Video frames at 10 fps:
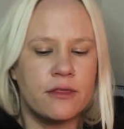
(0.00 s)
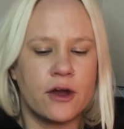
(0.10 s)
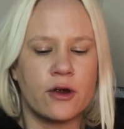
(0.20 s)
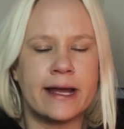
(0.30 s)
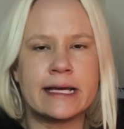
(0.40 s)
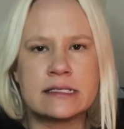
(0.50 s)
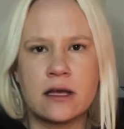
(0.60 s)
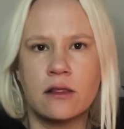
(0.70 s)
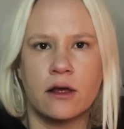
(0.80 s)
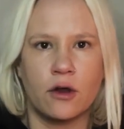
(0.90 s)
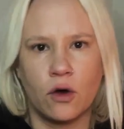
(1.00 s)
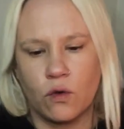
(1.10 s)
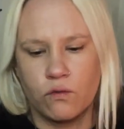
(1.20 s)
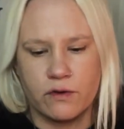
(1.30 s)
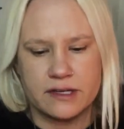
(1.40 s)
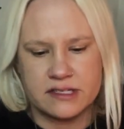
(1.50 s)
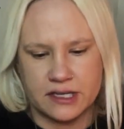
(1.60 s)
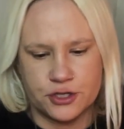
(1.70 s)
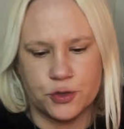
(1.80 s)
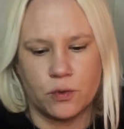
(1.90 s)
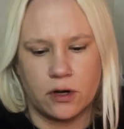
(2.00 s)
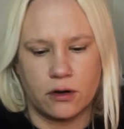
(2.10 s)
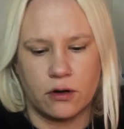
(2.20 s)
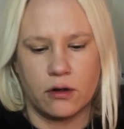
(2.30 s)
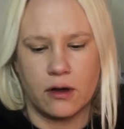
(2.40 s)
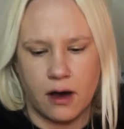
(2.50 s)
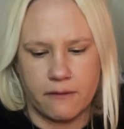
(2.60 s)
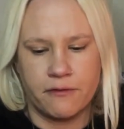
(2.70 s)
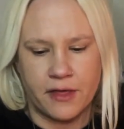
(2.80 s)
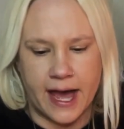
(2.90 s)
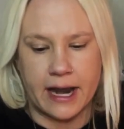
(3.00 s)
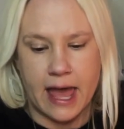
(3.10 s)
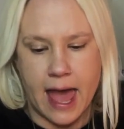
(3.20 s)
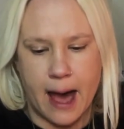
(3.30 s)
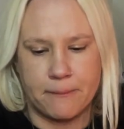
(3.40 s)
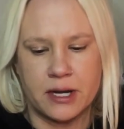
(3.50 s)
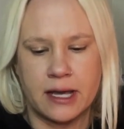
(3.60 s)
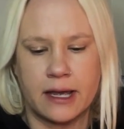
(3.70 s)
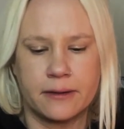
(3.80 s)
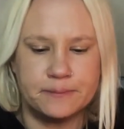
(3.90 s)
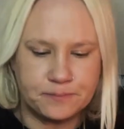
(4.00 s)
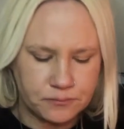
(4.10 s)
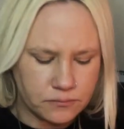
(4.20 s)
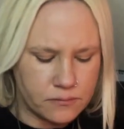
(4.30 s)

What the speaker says: there is a little residual of that happening,